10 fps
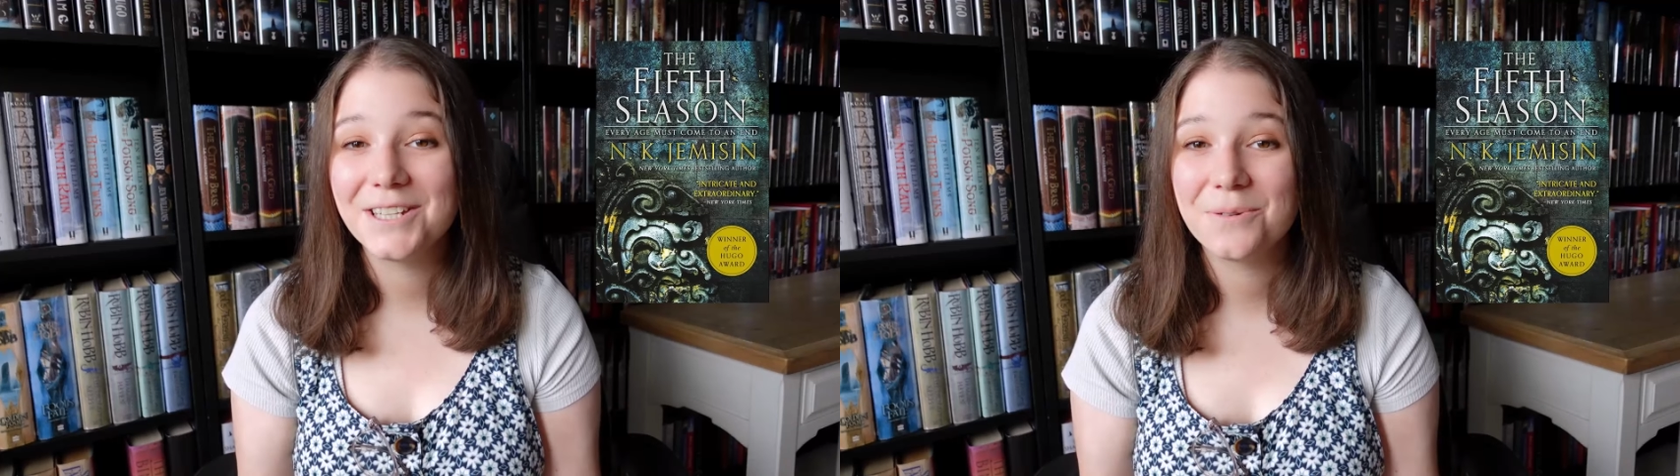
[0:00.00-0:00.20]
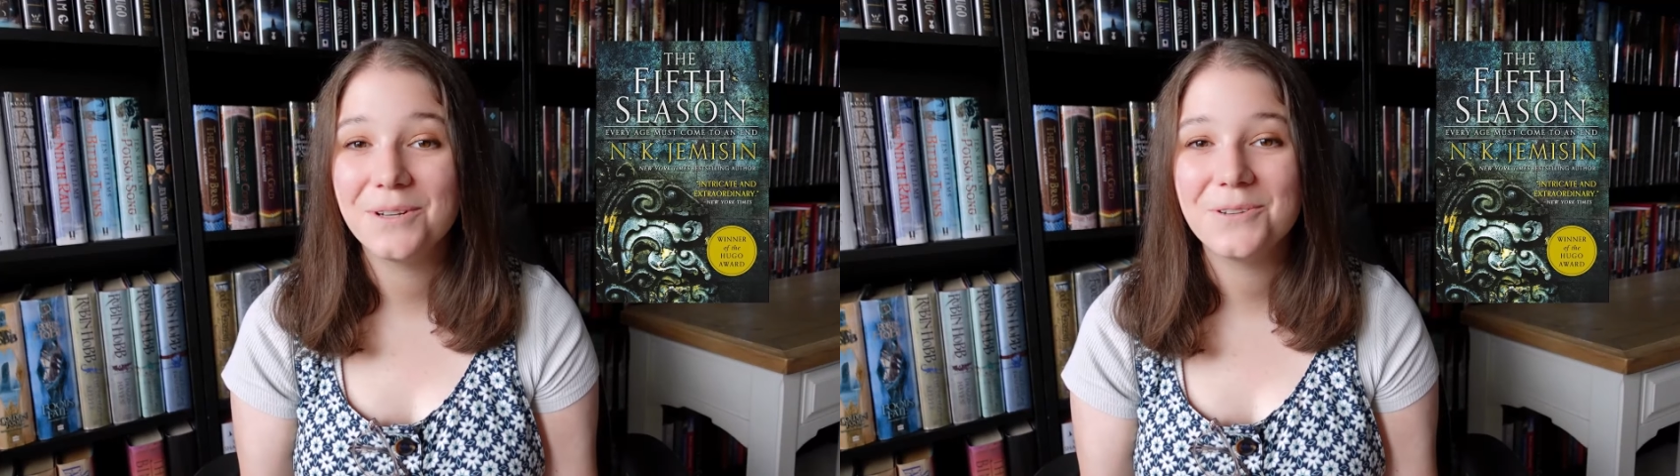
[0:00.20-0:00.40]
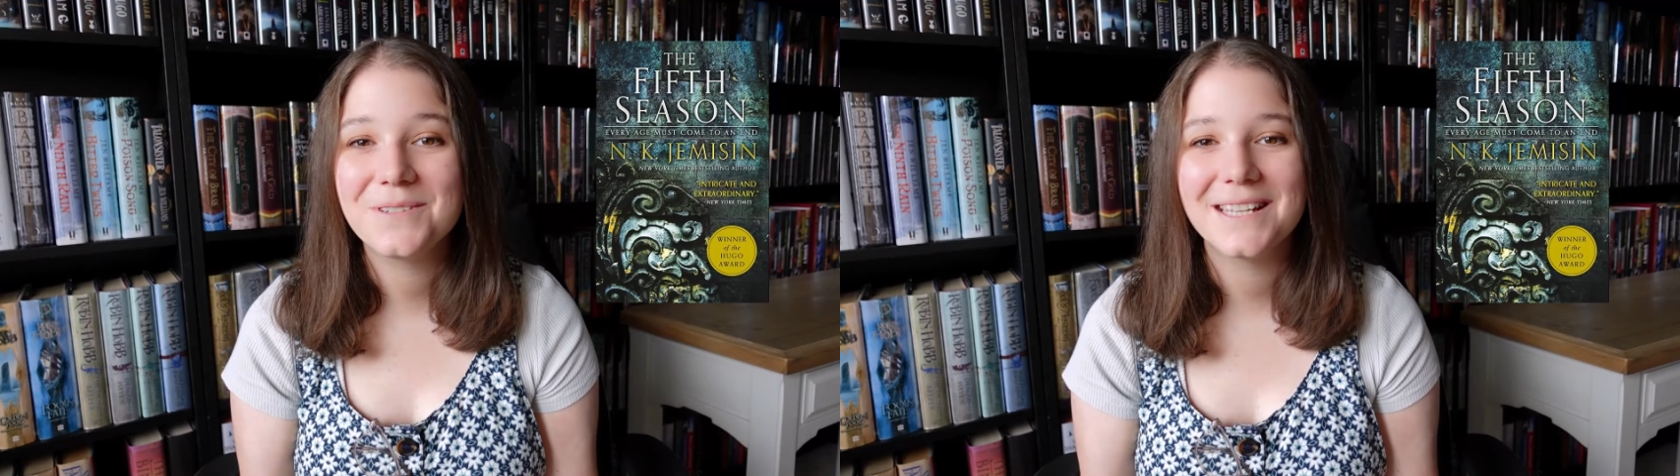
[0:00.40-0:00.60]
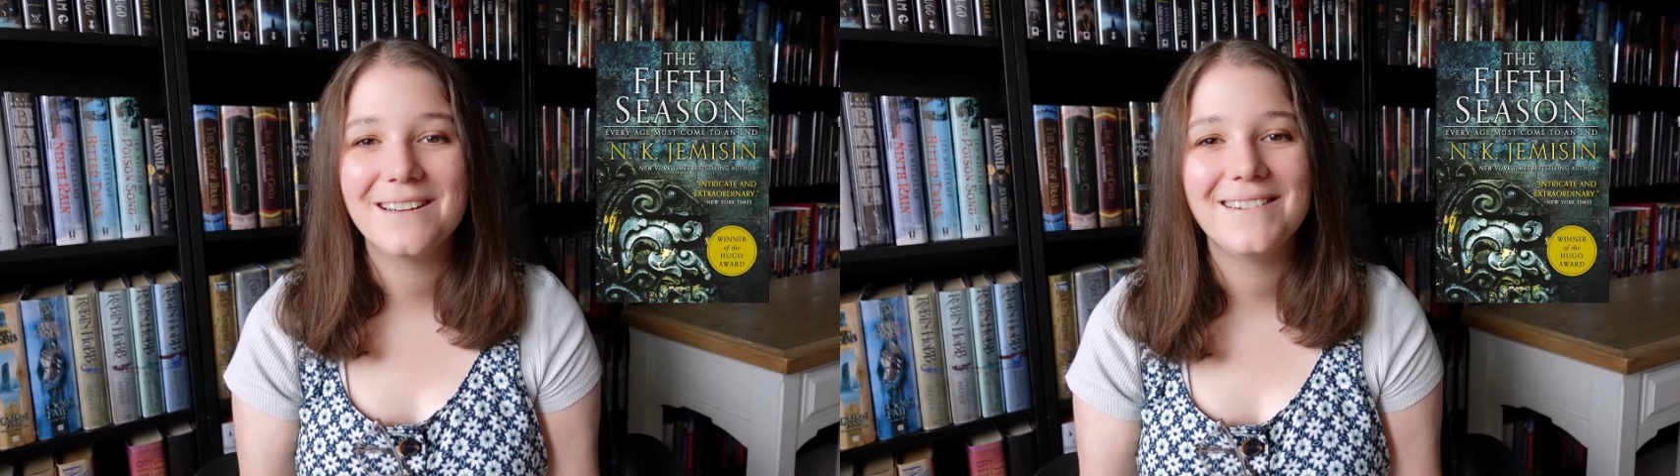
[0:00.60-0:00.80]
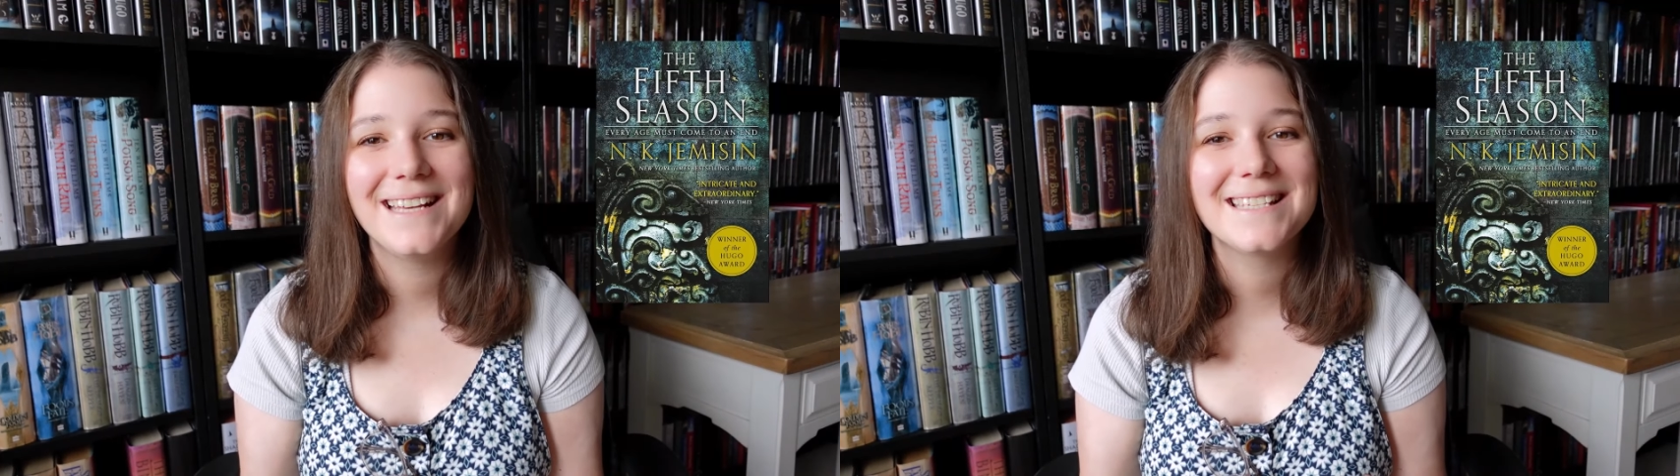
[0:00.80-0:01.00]
into a new
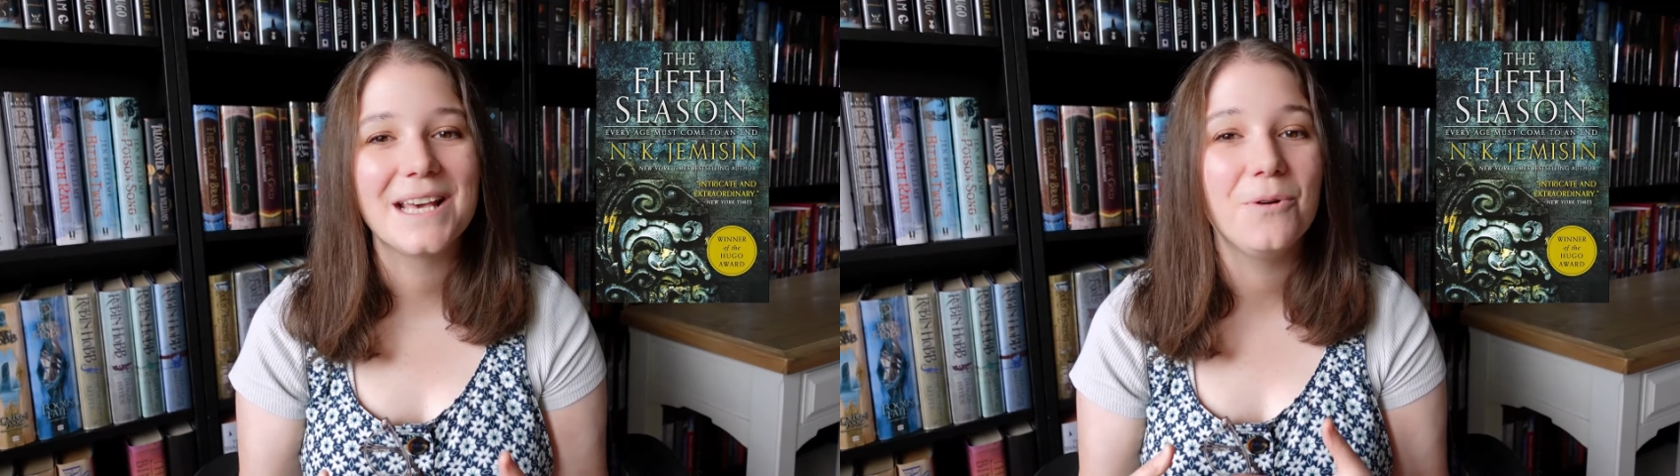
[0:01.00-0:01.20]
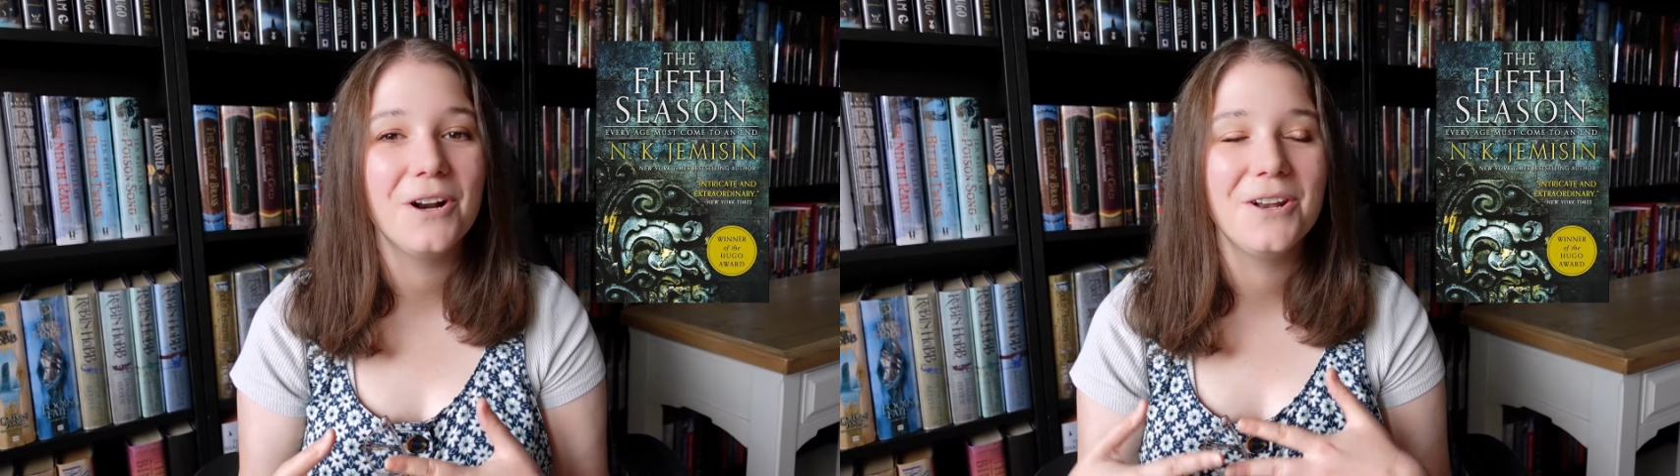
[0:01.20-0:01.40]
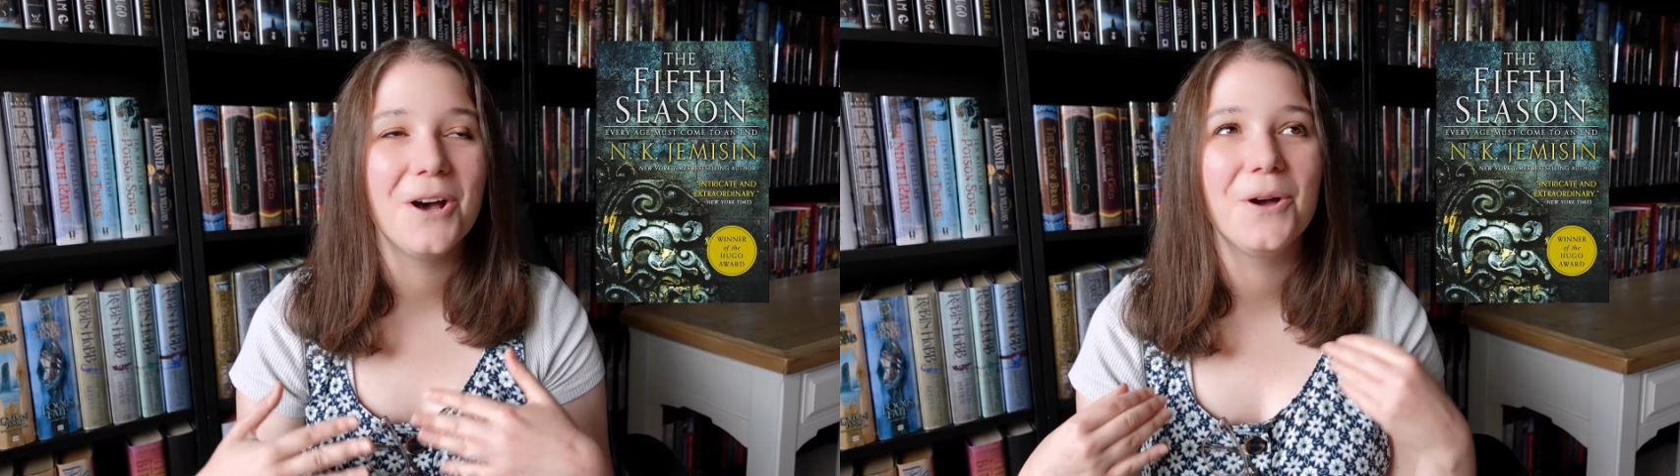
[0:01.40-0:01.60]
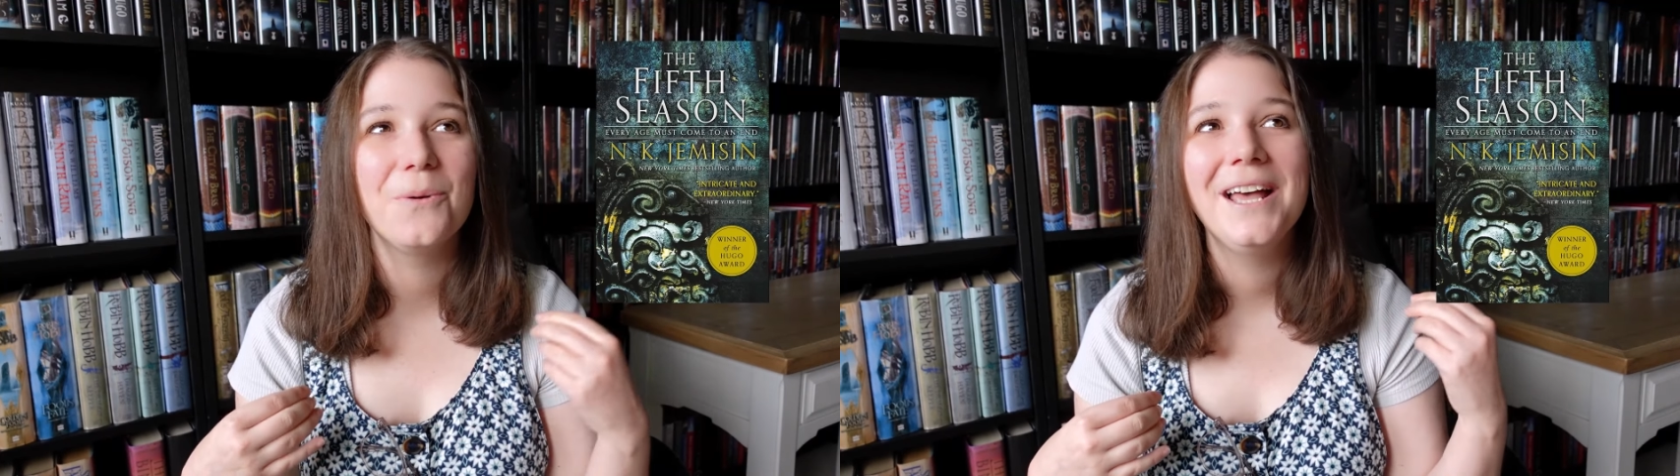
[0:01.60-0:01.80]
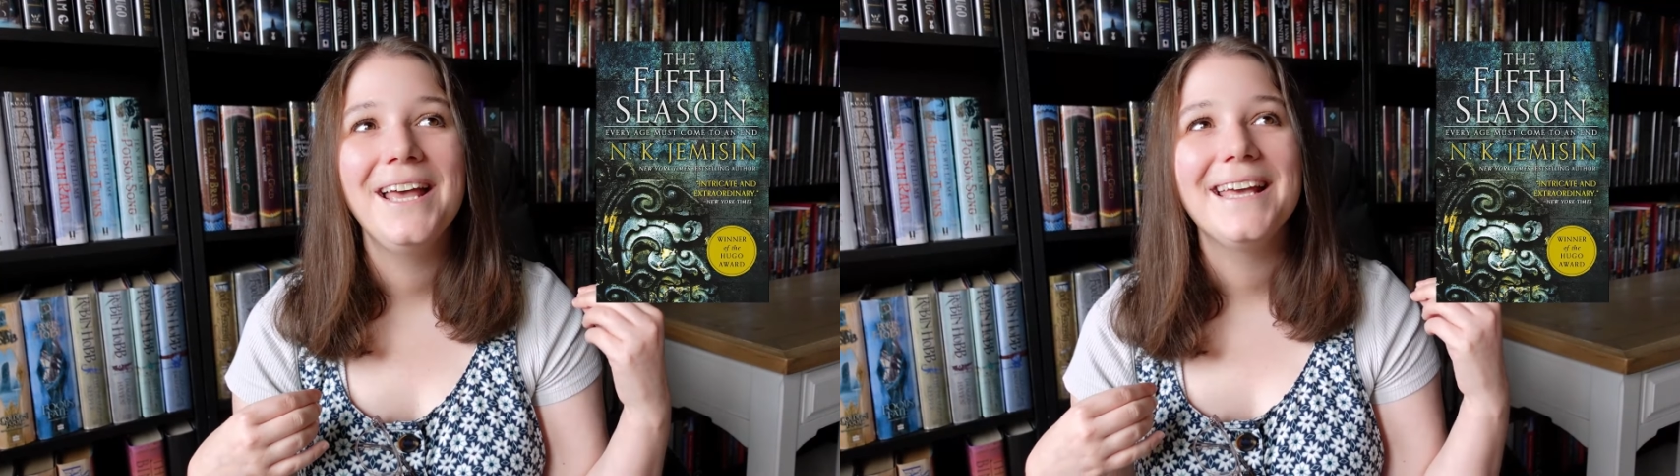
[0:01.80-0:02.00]
series, they want to know,